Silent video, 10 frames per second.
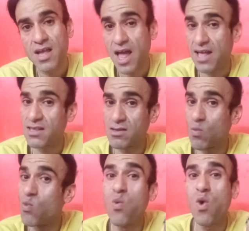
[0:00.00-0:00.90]

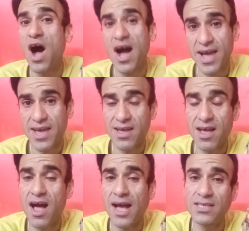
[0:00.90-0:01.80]
and why
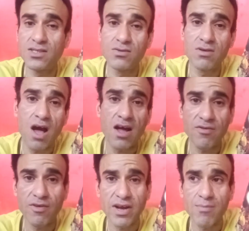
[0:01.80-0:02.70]
I do not
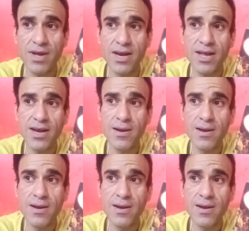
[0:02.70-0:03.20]
recommend it.